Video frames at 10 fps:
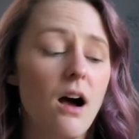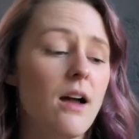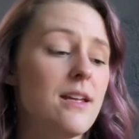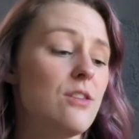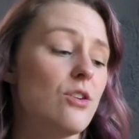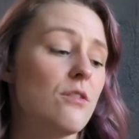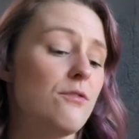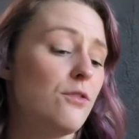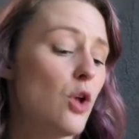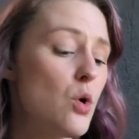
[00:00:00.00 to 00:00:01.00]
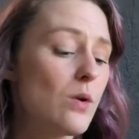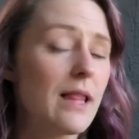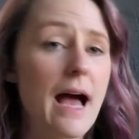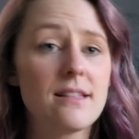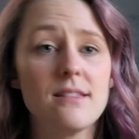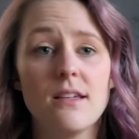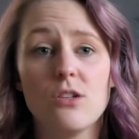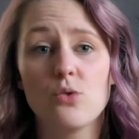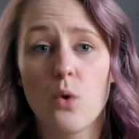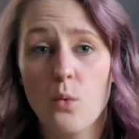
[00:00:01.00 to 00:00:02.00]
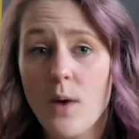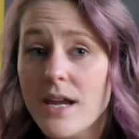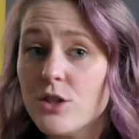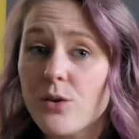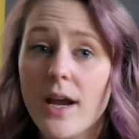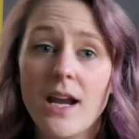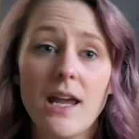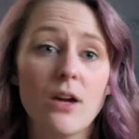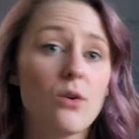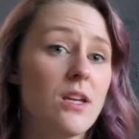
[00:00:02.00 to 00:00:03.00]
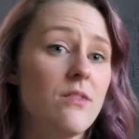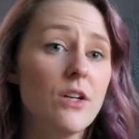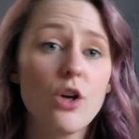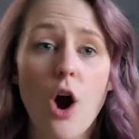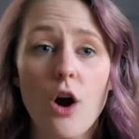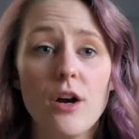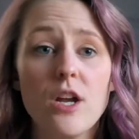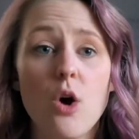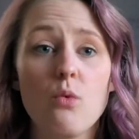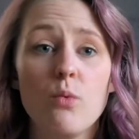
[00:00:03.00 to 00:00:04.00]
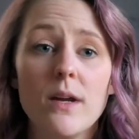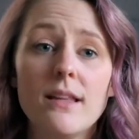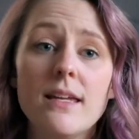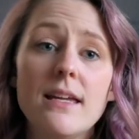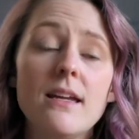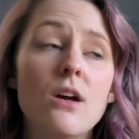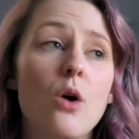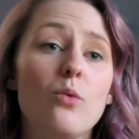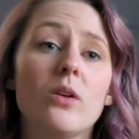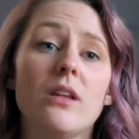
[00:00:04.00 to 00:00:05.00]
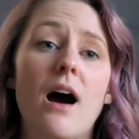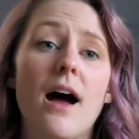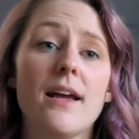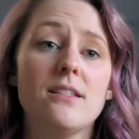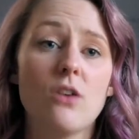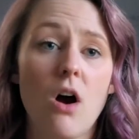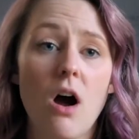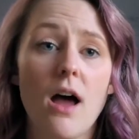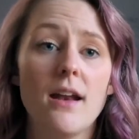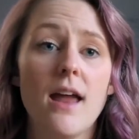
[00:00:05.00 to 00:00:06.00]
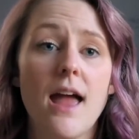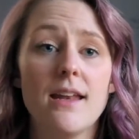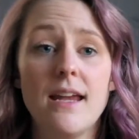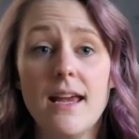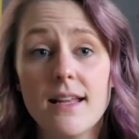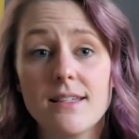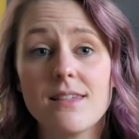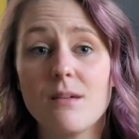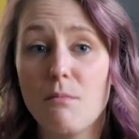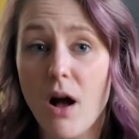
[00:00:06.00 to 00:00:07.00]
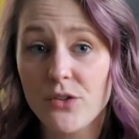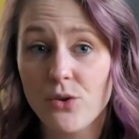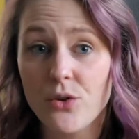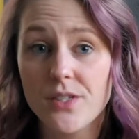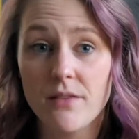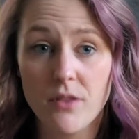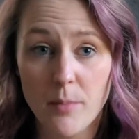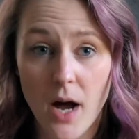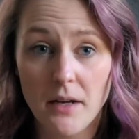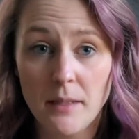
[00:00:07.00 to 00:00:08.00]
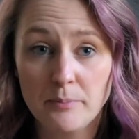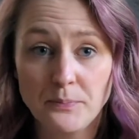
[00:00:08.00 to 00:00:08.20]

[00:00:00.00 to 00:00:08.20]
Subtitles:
Either flow classes or weight training or even cardio really relies on and hits the muscles of the body.